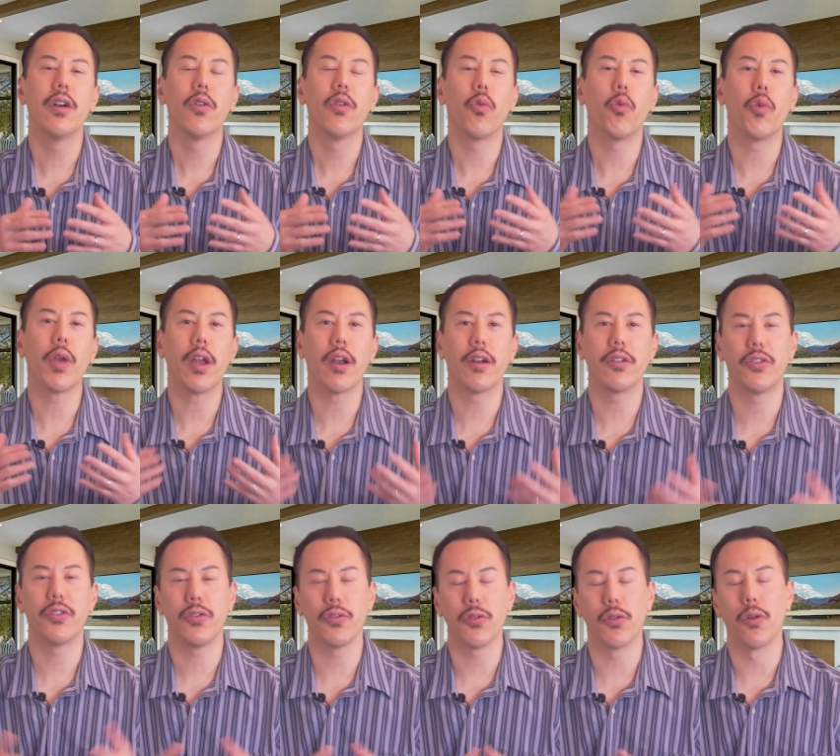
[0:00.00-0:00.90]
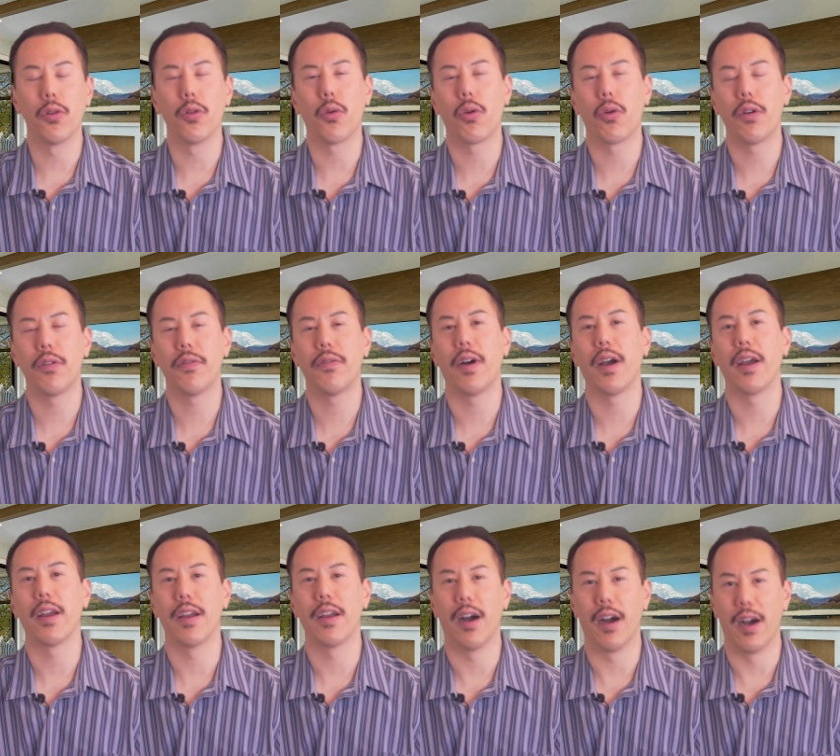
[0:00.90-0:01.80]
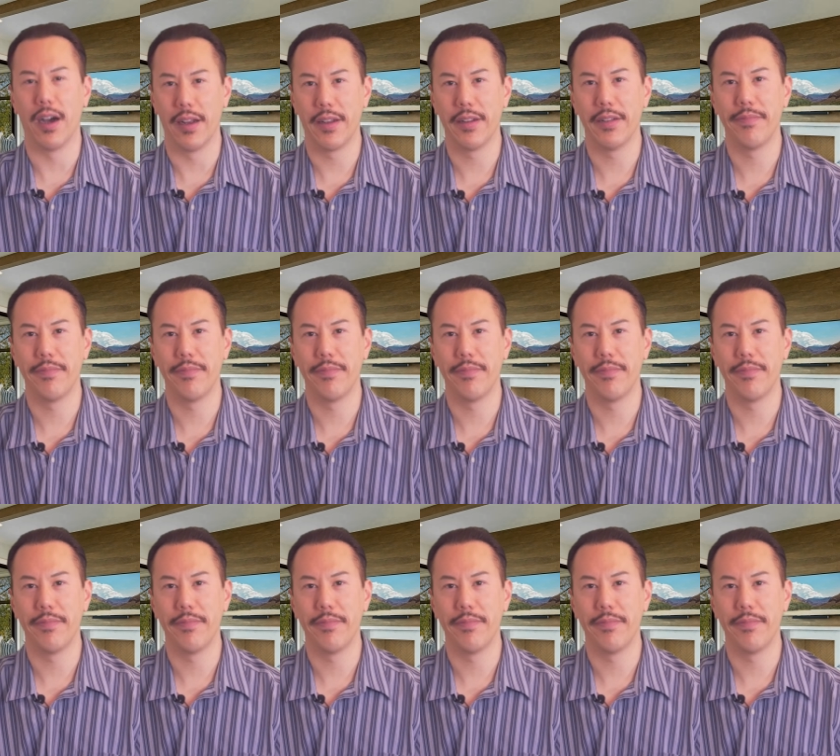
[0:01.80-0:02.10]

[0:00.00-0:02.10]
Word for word: we are to glorify God